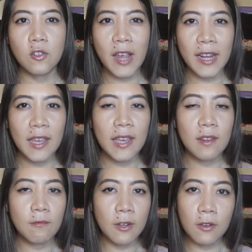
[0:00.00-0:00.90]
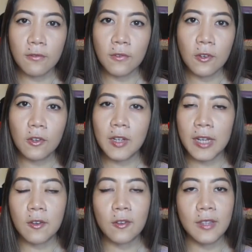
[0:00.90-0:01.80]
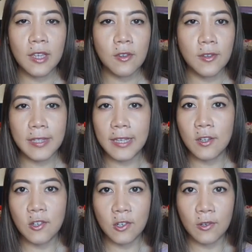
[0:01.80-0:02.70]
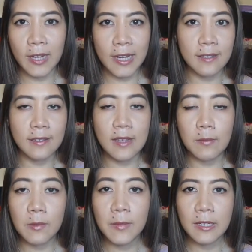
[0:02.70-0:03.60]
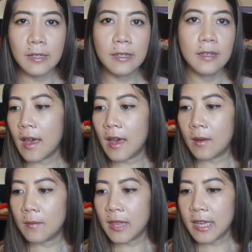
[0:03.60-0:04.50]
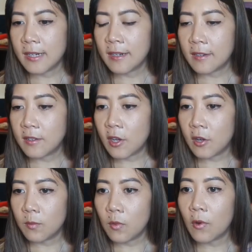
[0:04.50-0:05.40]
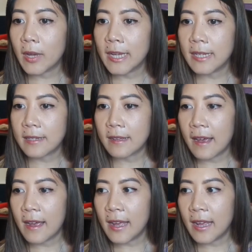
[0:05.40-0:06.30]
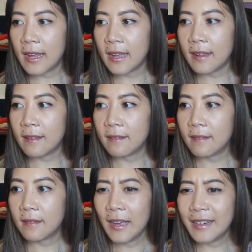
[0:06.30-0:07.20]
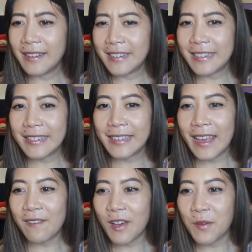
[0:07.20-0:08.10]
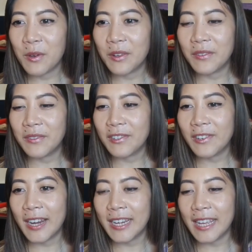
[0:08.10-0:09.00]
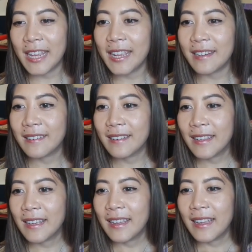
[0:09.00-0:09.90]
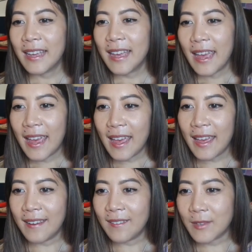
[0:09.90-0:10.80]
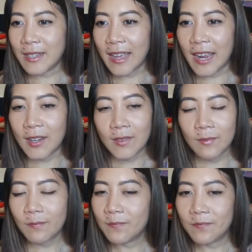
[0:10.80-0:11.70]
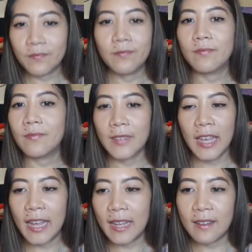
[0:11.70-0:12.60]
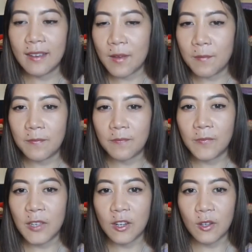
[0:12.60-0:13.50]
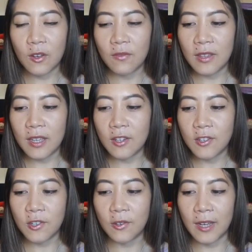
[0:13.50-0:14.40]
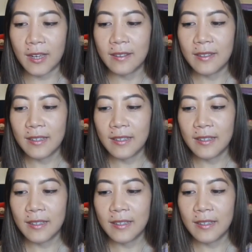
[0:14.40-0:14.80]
try to eat real food and only use the Ensure as a supplement. But then at a certain point I kind of just gave up on trying to eat and was like, hey, I'm gonna go for the Ensure.